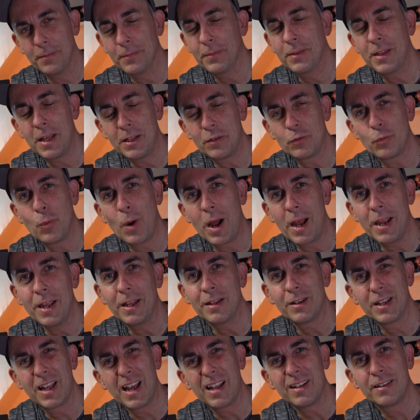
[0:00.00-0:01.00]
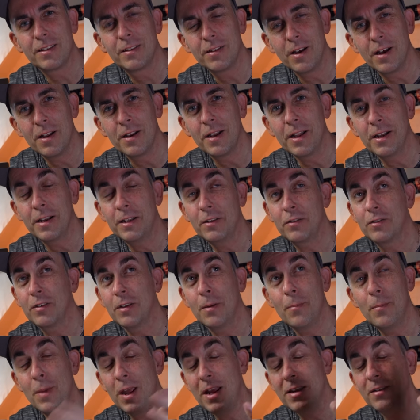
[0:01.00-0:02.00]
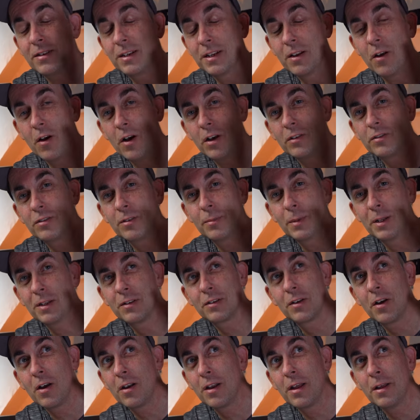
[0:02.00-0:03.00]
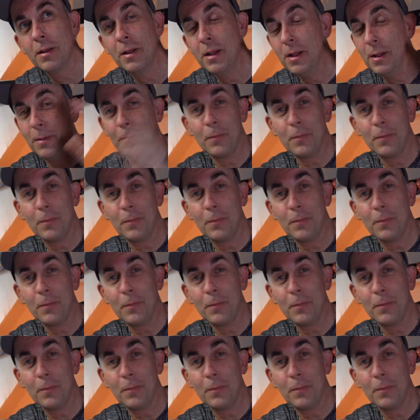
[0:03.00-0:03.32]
that's why it got done and it's amazing and awesome and it's gonna,